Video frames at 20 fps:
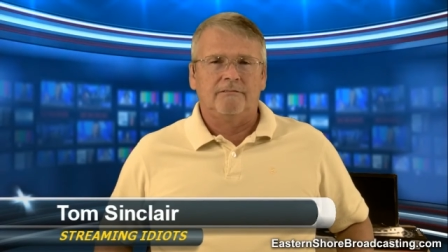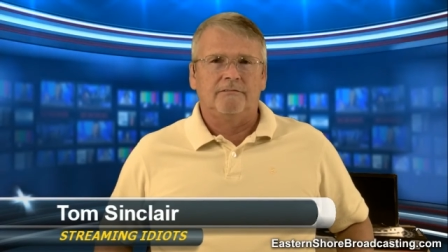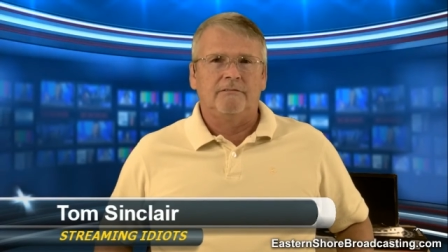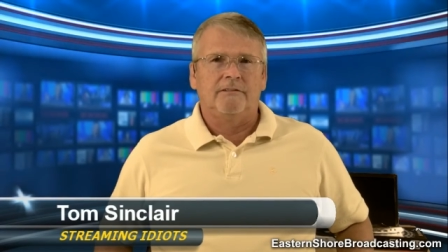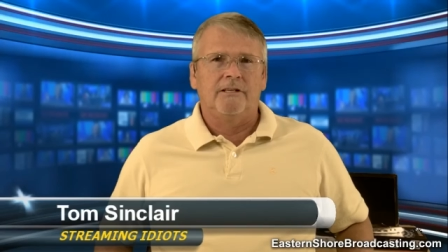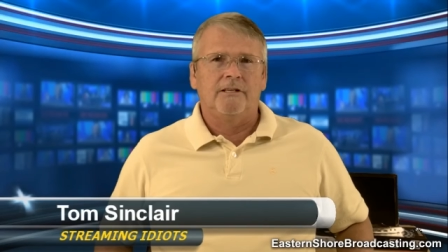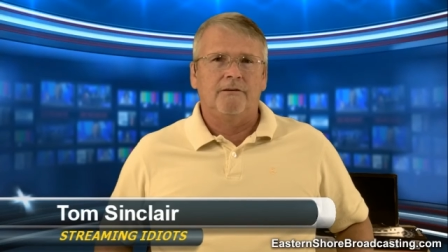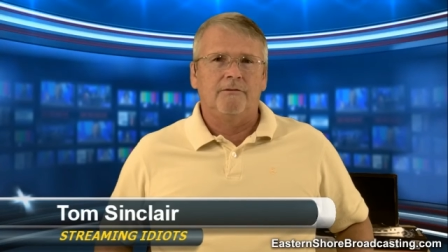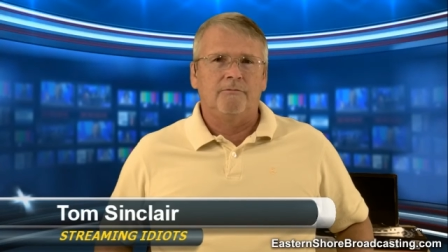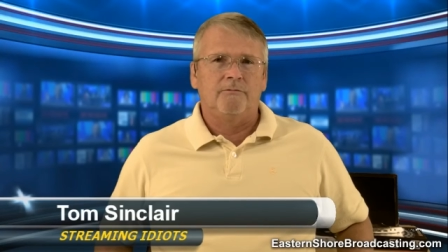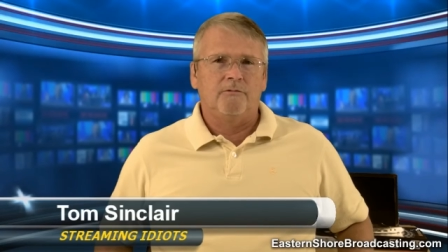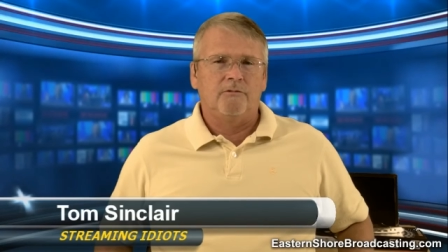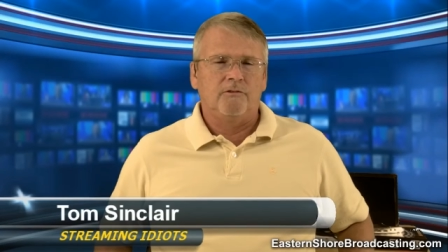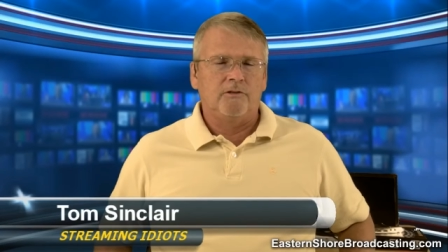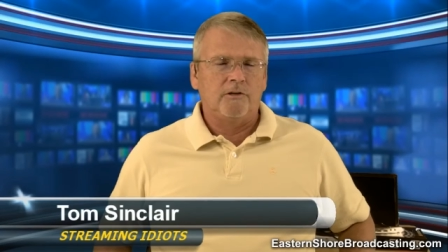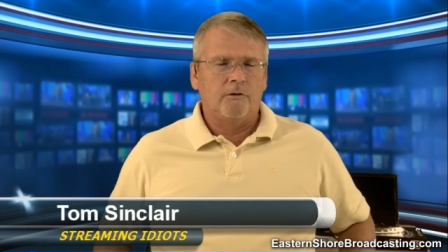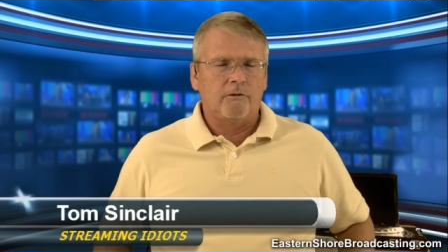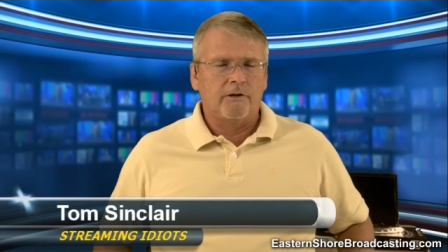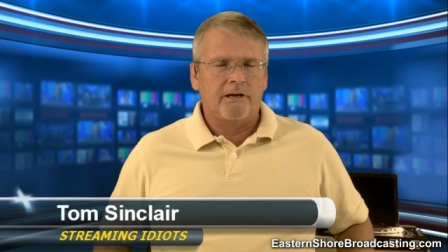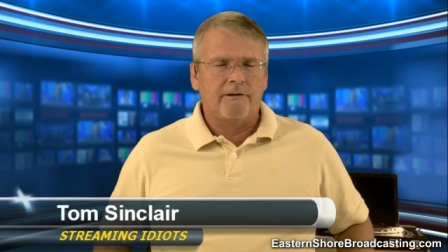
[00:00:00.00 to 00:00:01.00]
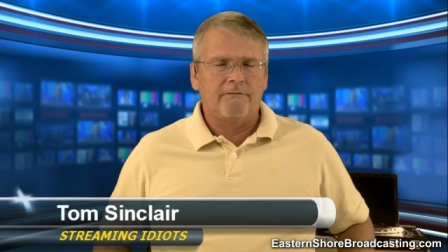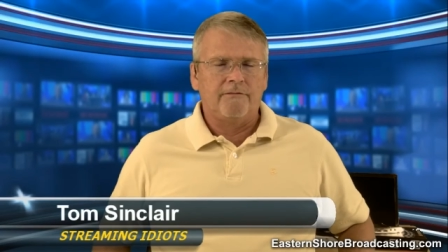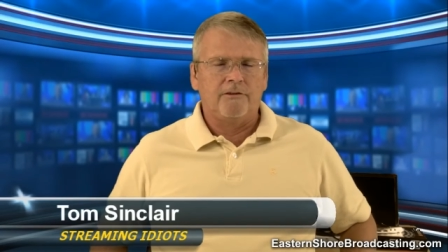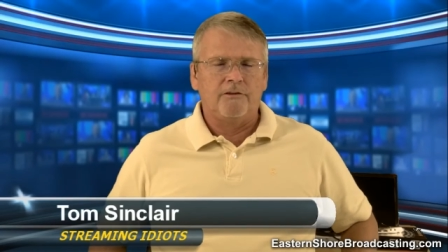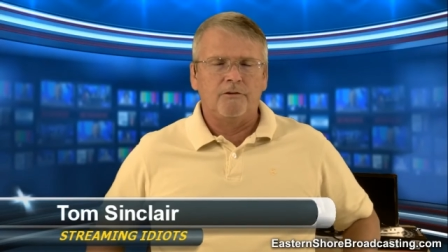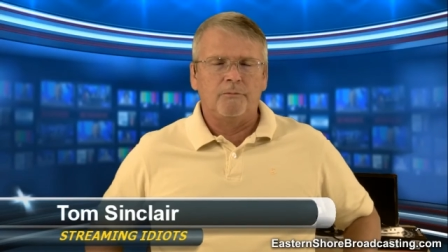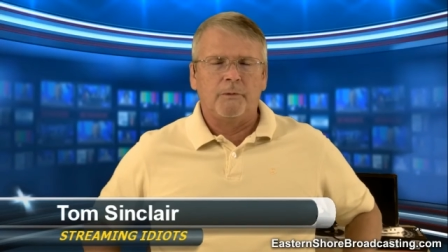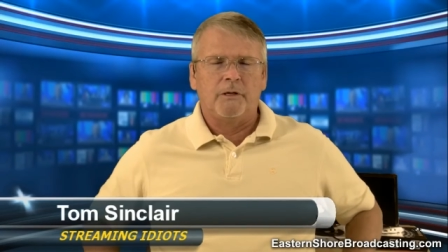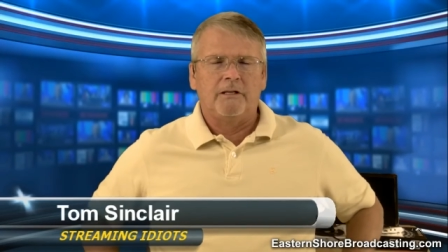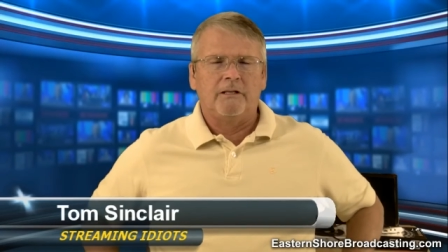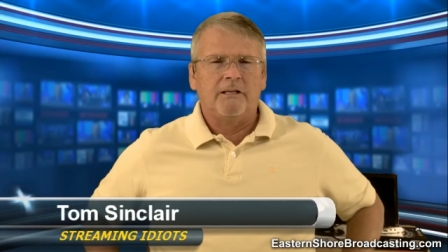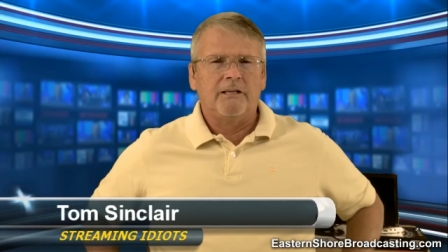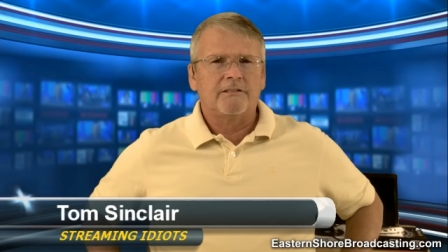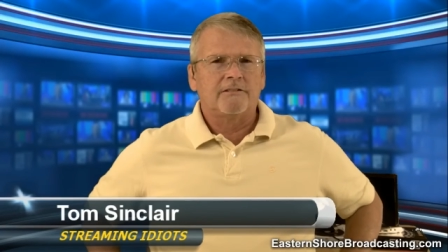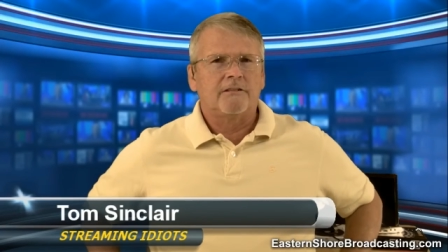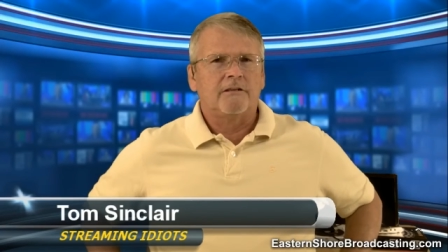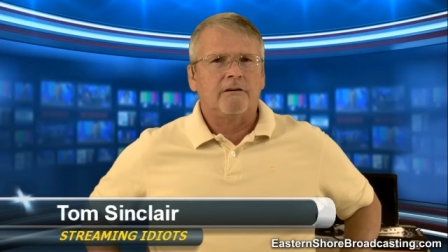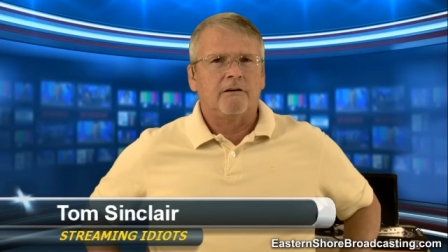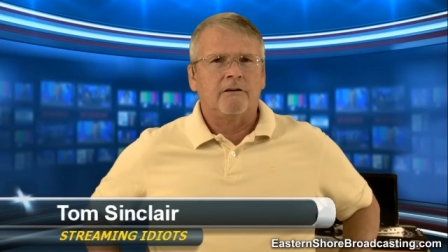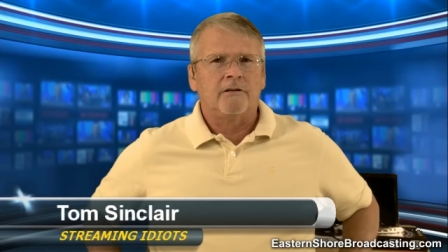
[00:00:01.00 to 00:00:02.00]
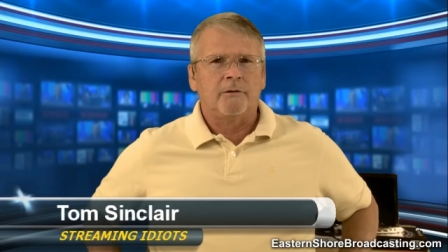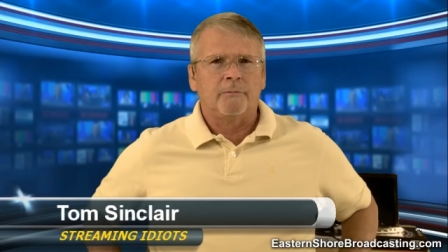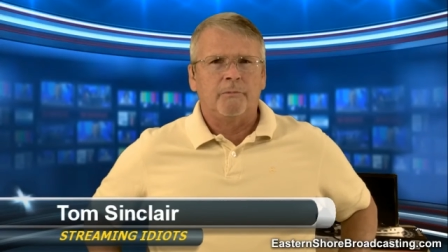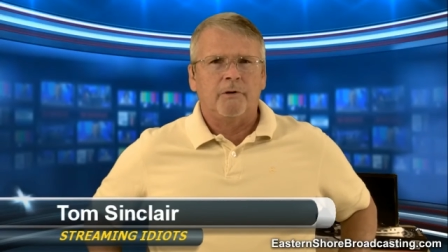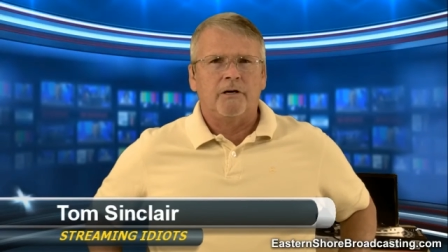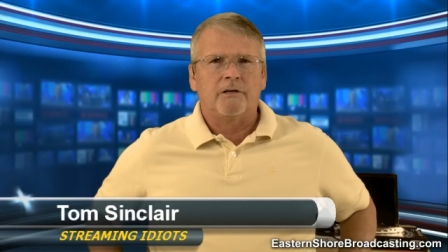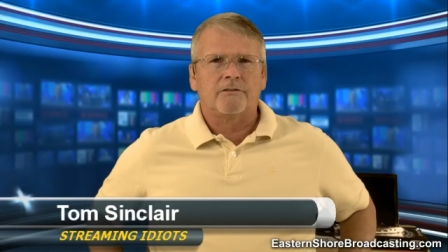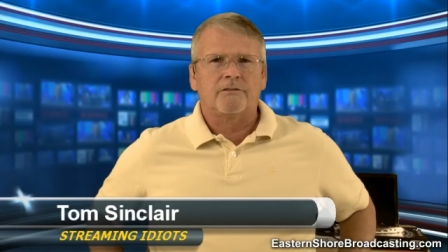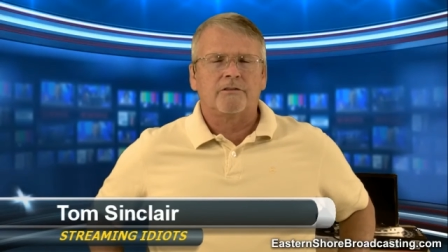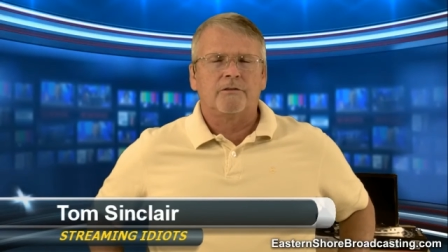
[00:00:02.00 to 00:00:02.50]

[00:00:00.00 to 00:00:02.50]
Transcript: You know, you spend less than $100